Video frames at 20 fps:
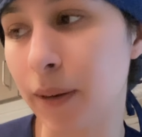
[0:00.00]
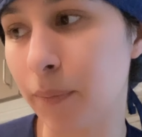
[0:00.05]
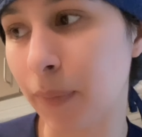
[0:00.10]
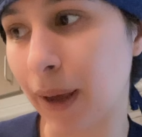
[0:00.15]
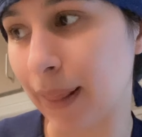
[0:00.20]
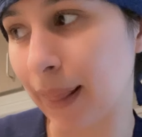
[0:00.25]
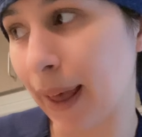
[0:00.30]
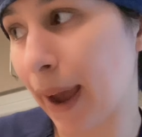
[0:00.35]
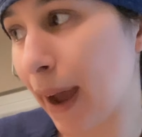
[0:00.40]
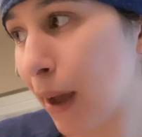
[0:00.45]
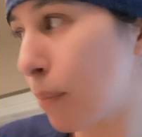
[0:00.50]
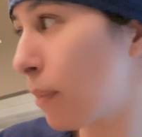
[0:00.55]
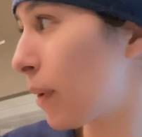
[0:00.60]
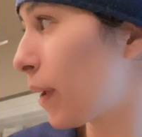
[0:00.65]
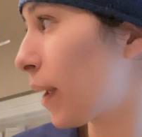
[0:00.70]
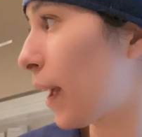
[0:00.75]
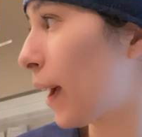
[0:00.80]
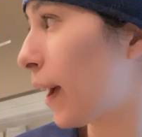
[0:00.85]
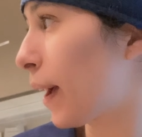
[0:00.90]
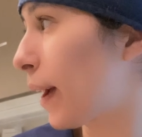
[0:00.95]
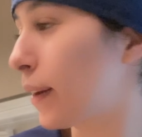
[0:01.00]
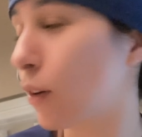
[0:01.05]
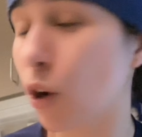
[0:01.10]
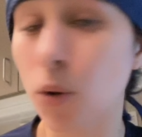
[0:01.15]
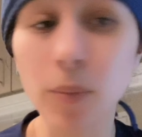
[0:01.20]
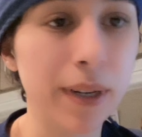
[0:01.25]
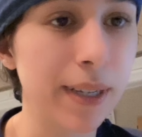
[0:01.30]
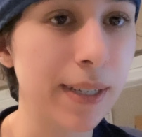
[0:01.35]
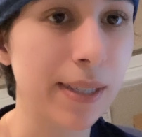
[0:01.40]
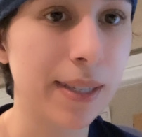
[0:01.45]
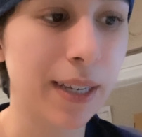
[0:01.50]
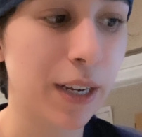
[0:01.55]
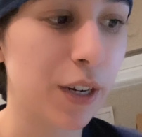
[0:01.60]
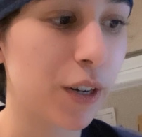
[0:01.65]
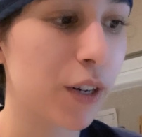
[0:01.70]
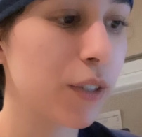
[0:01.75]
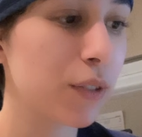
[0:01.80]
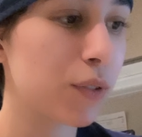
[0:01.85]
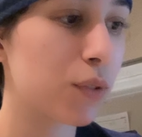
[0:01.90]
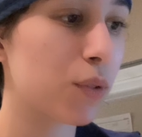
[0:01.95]
in my lab, and nobody is
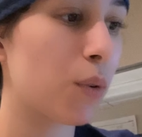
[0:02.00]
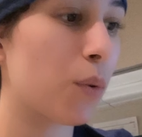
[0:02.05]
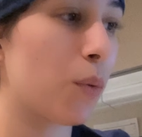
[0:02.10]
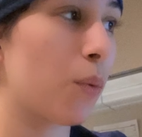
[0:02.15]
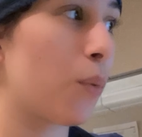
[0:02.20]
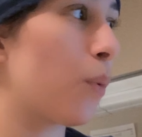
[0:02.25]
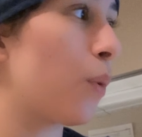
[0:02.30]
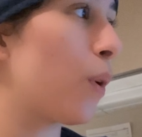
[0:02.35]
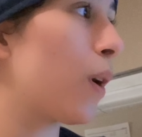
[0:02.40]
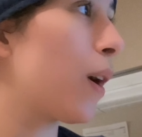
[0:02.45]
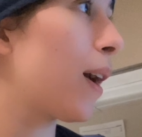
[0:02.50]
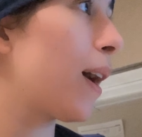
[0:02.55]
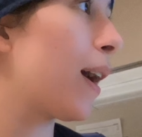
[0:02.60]
here, so